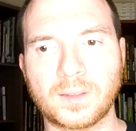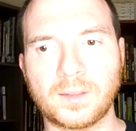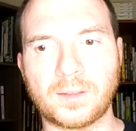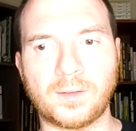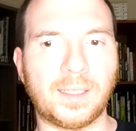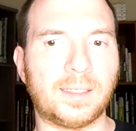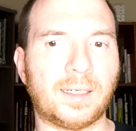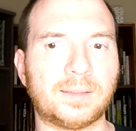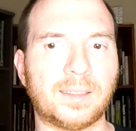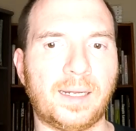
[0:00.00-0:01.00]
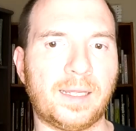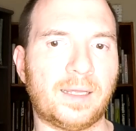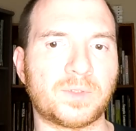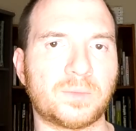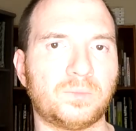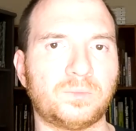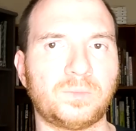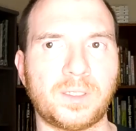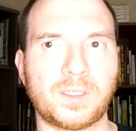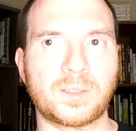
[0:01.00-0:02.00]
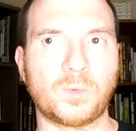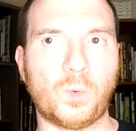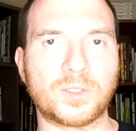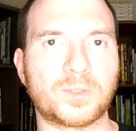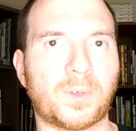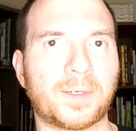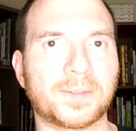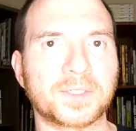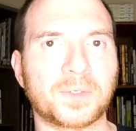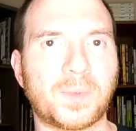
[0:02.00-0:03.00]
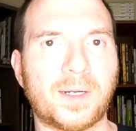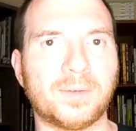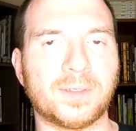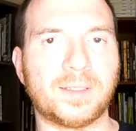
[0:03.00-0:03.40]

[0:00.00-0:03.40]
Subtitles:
Again, I have some question marks around